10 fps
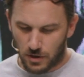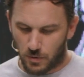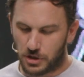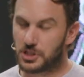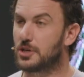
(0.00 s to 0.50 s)

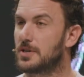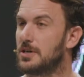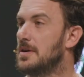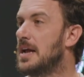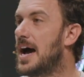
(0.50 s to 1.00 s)
When your
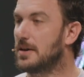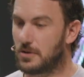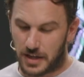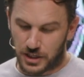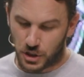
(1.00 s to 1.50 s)
children are not
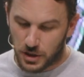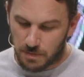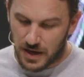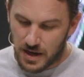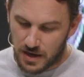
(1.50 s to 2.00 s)
who they should
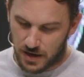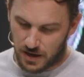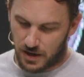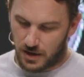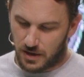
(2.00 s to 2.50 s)
be,
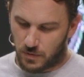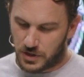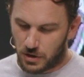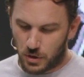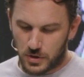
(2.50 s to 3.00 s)

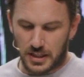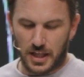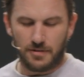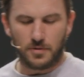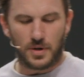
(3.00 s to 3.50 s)
when you lose a
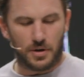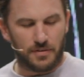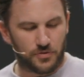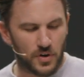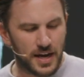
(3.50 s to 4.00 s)
loved one or
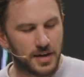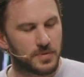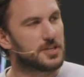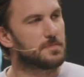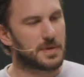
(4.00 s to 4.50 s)
a friend,
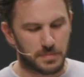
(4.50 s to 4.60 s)
when you've been